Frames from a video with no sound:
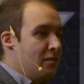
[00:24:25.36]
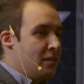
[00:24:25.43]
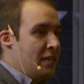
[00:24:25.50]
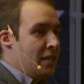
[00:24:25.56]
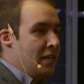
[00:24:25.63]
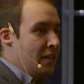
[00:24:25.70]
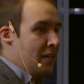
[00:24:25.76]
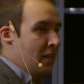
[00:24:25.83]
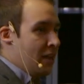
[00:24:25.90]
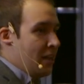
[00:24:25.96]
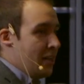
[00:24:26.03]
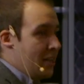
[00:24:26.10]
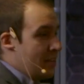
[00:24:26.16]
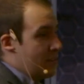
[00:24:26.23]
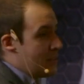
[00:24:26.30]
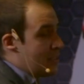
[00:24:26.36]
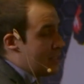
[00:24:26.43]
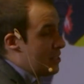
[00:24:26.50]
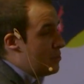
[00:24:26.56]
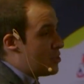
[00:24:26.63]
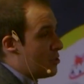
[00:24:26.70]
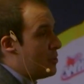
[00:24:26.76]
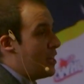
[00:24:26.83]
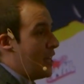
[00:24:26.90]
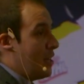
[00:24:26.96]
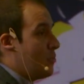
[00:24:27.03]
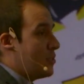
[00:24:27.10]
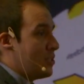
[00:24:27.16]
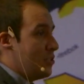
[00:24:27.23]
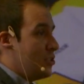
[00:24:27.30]
it seems to me that
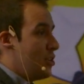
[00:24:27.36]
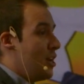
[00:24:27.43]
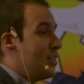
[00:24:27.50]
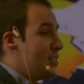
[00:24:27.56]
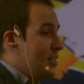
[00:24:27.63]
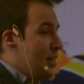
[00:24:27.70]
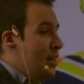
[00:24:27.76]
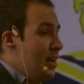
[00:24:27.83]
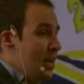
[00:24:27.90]
it was unjust,